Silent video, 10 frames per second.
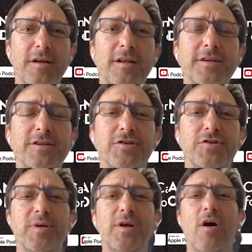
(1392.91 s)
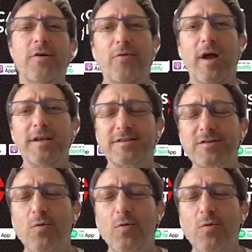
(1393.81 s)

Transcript: that you'd like to do beyond Red